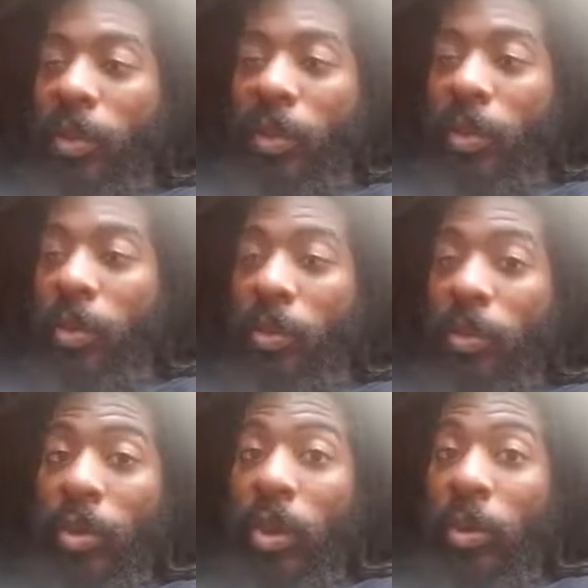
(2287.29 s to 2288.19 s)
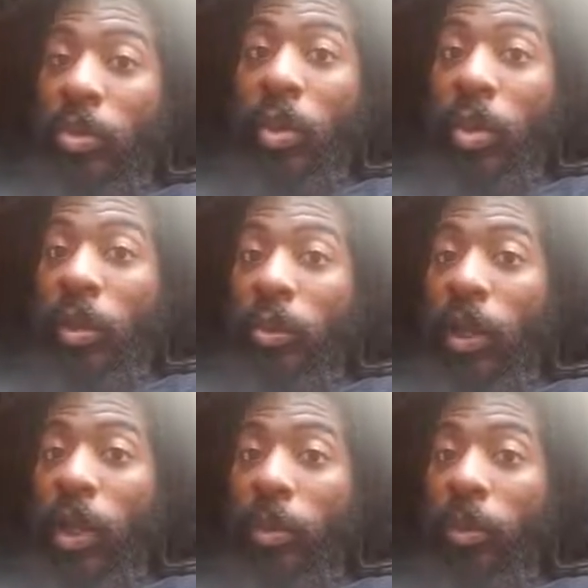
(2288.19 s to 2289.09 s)
Someone's always walking
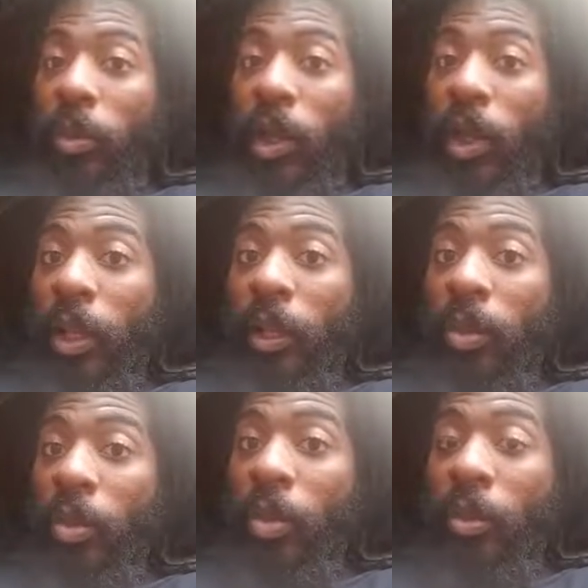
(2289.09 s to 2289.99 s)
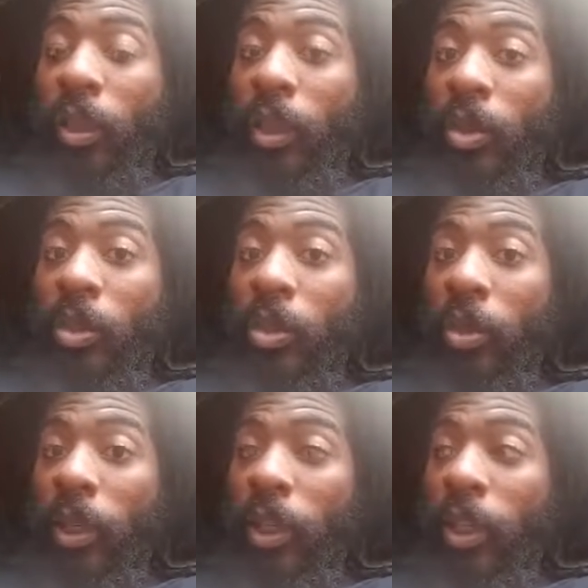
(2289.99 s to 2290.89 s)
around about doing what they're
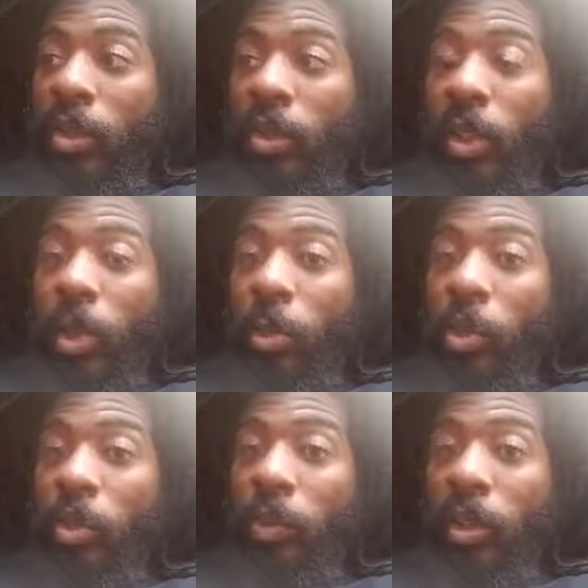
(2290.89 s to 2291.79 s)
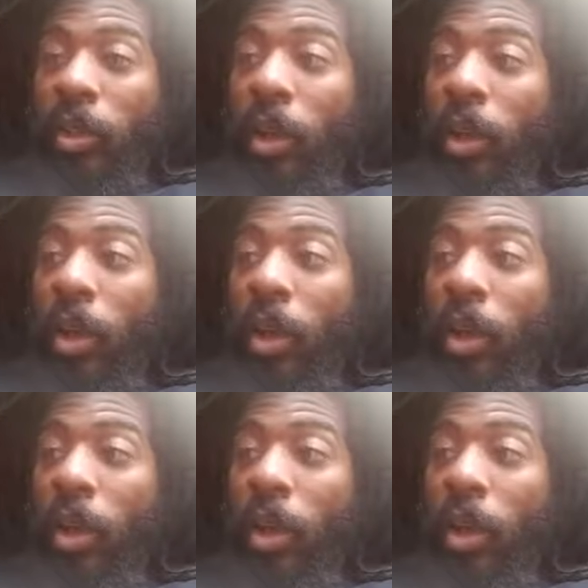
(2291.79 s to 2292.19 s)
doing, and then you saw a movie, it's like,